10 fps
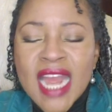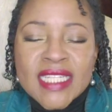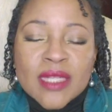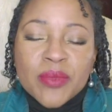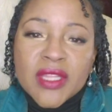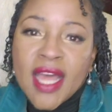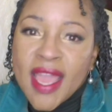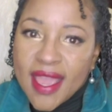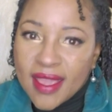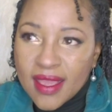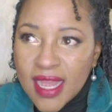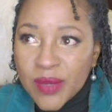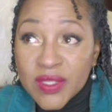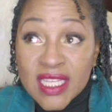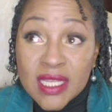I did a play.
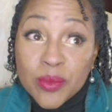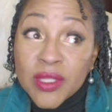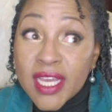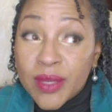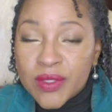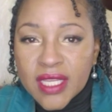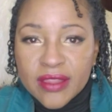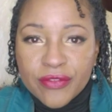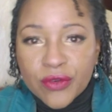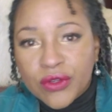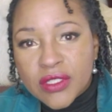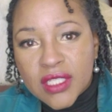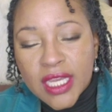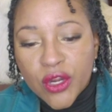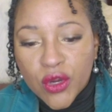I was in the play. It was like the
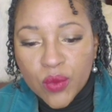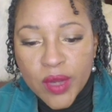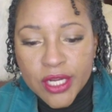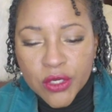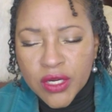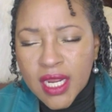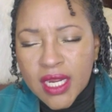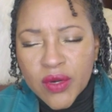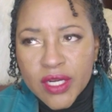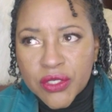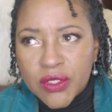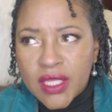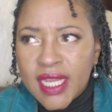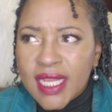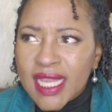first
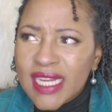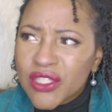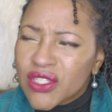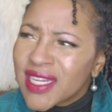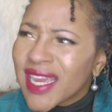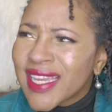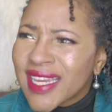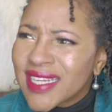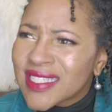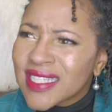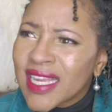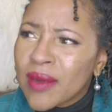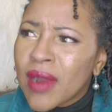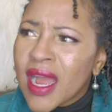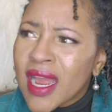
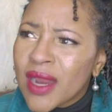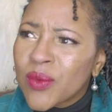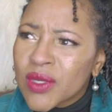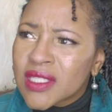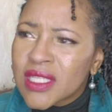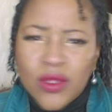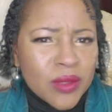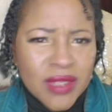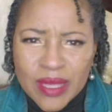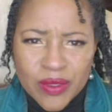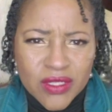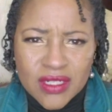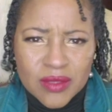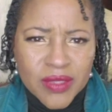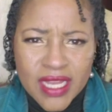I was the only black
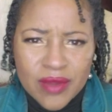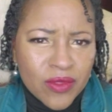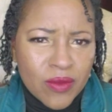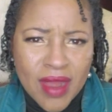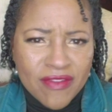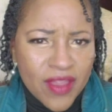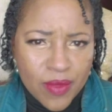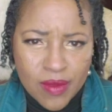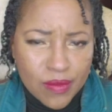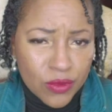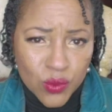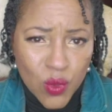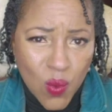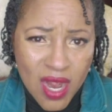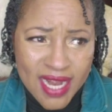person in the play, and then my family members
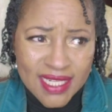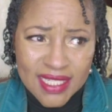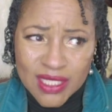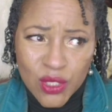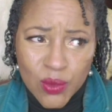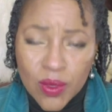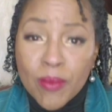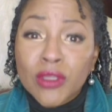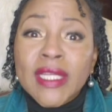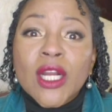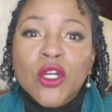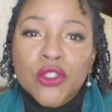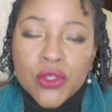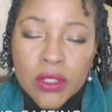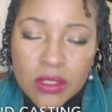were white. So
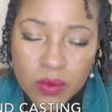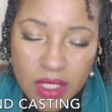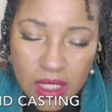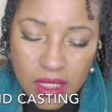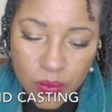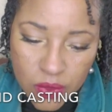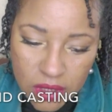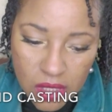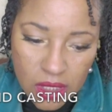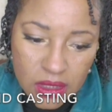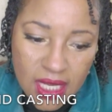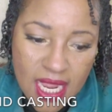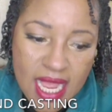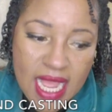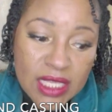multicultural is what it was called.
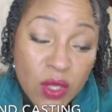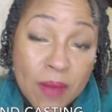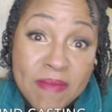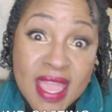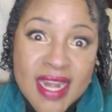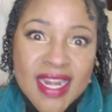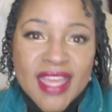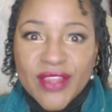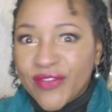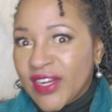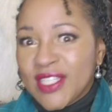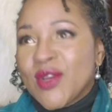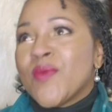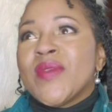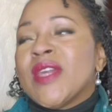So I made it in the
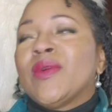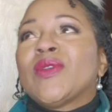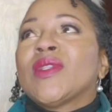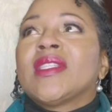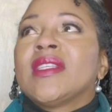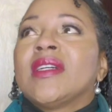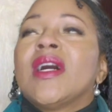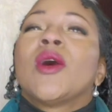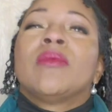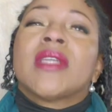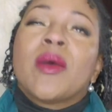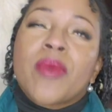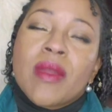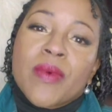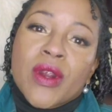Fresno Bee, which was the hometown
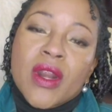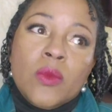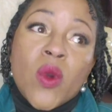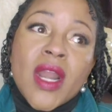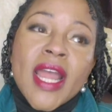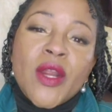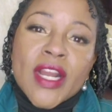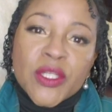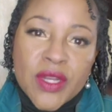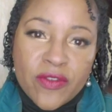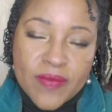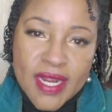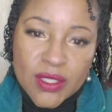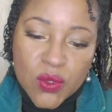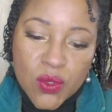paper. When I graduated from
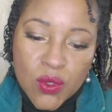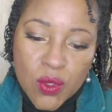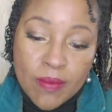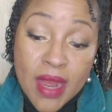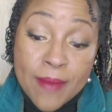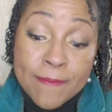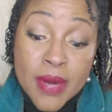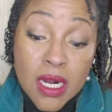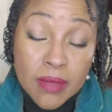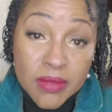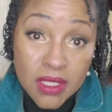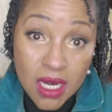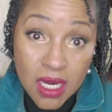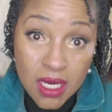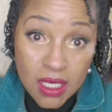high school, my mom's
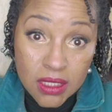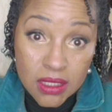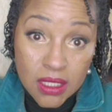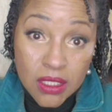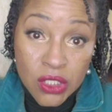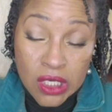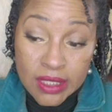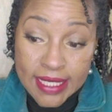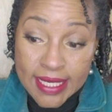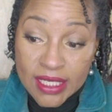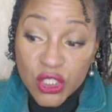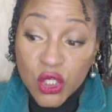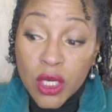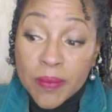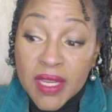aunt, Darlene,
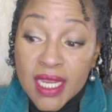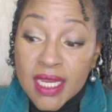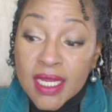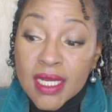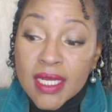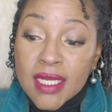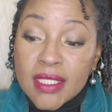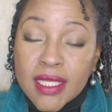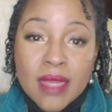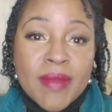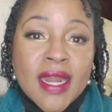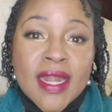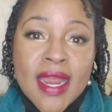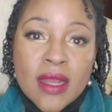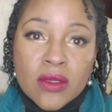took me to get my
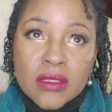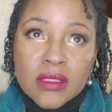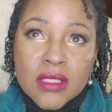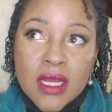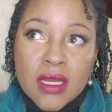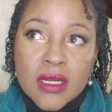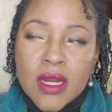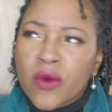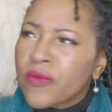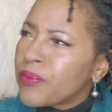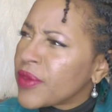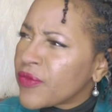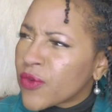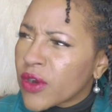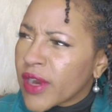nails done, or
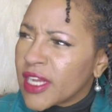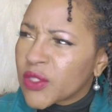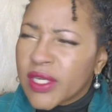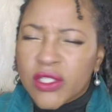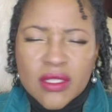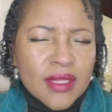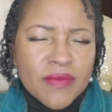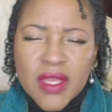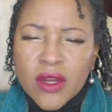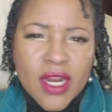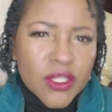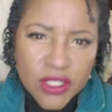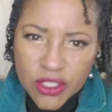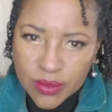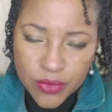before graduation, something,
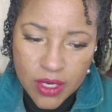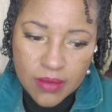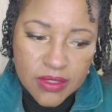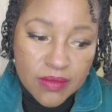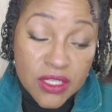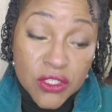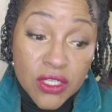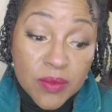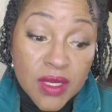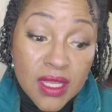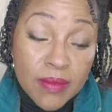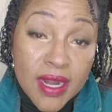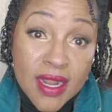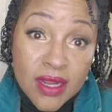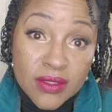graduation prom, something. She took me to get
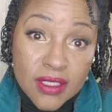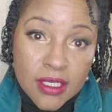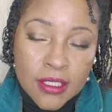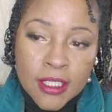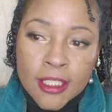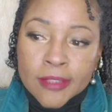my nails done.